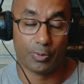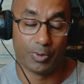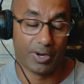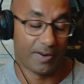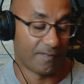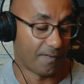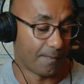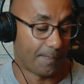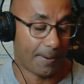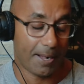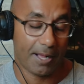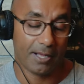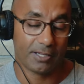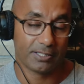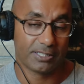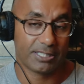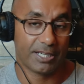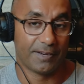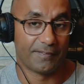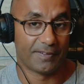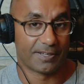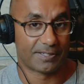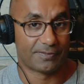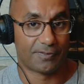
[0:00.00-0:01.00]
We have a
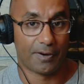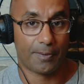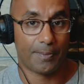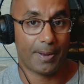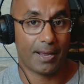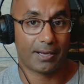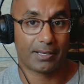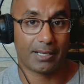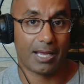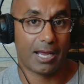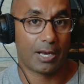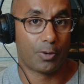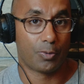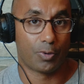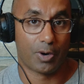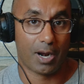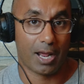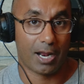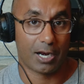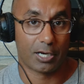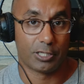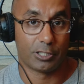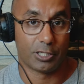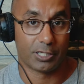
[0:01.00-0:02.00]
policy. If it's from online, we're
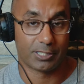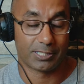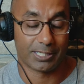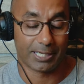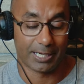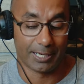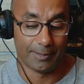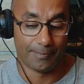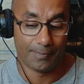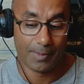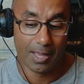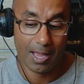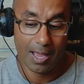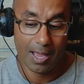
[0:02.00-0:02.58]
not adjusting it.